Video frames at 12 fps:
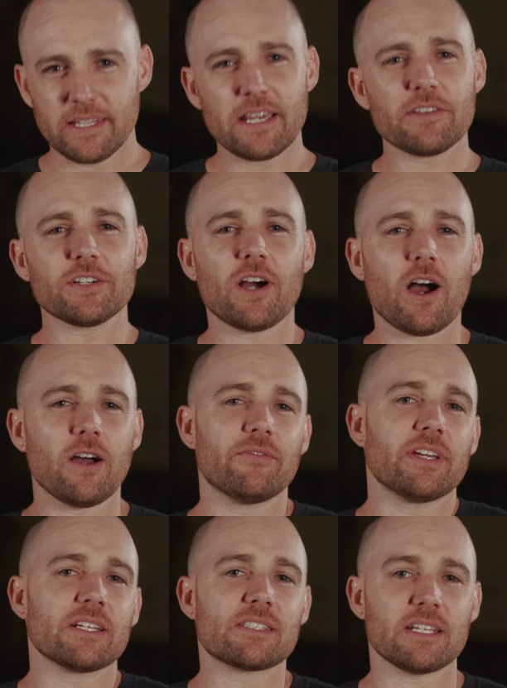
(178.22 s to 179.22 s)
The other
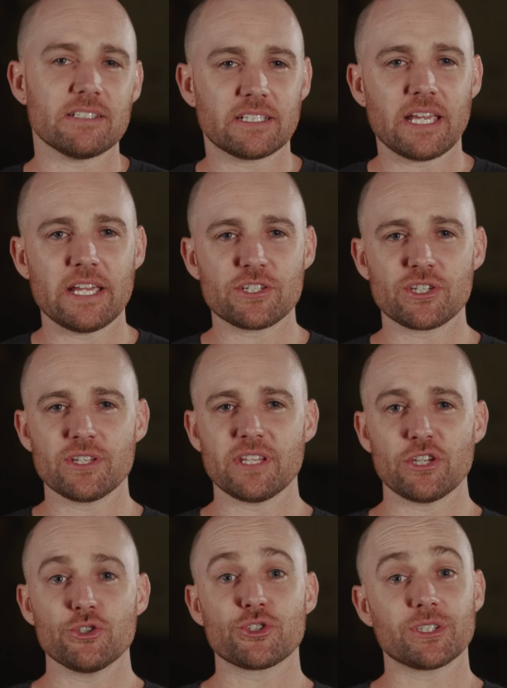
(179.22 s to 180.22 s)
obvious indication
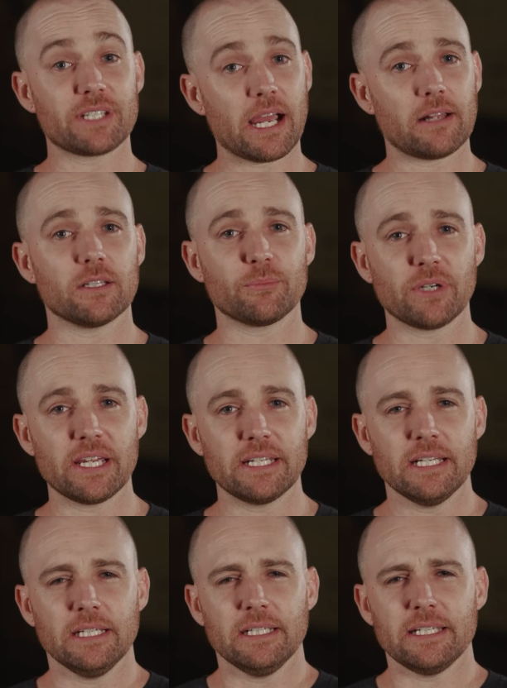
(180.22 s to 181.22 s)
that you should calibrate
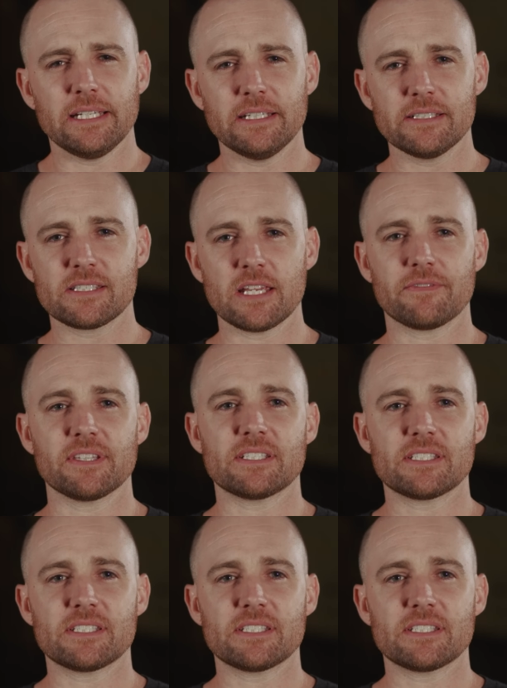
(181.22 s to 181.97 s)
is if the